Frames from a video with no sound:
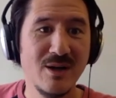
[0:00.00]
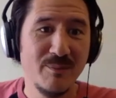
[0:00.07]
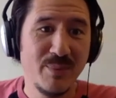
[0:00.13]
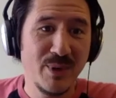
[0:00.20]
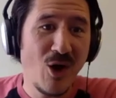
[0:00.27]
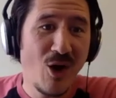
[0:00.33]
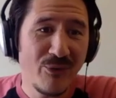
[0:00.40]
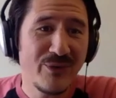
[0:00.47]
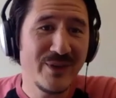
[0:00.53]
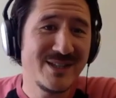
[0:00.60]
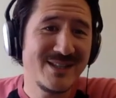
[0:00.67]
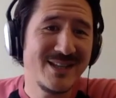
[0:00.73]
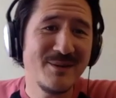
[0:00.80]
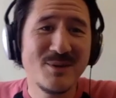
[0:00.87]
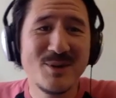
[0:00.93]
but off the
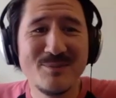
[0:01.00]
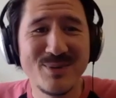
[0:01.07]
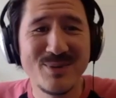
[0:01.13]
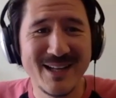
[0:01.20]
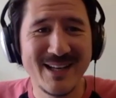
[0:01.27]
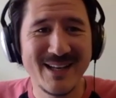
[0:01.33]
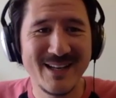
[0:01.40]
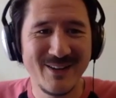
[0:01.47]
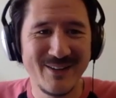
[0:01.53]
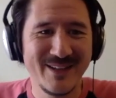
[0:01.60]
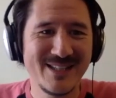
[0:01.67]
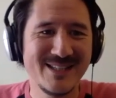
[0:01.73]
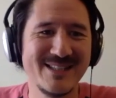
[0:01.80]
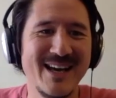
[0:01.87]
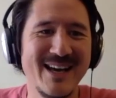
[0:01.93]
team completely on
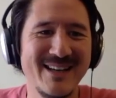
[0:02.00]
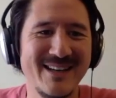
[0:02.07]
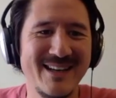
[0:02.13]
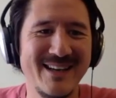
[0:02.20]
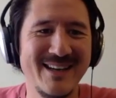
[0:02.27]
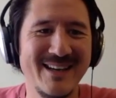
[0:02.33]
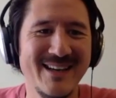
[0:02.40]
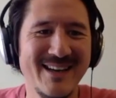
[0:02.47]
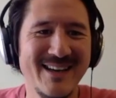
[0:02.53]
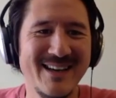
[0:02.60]
this Saturday,